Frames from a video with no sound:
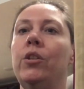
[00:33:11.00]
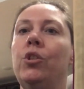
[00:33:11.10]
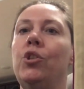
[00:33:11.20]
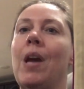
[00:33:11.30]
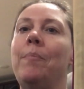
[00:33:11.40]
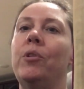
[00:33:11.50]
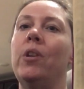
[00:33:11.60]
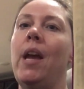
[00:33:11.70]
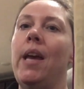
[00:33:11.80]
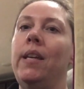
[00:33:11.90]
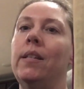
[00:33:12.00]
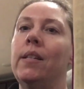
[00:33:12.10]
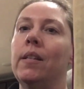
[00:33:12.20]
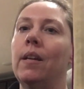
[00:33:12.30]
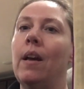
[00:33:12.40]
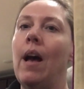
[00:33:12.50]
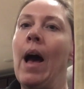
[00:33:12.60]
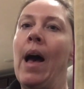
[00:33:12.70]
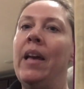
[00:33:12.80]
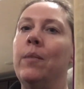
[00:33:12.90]
Chapter 8,
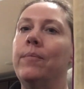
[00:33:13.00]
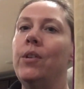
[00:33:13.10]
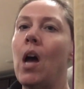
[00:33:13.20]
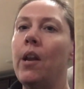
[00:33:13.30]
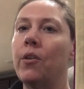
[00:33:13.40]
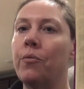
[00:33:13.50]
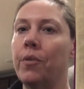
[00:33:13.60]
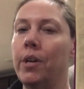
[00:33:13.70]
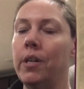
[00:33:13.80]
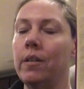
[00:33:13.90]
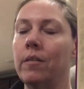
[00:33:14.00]
I Am Not a Crook.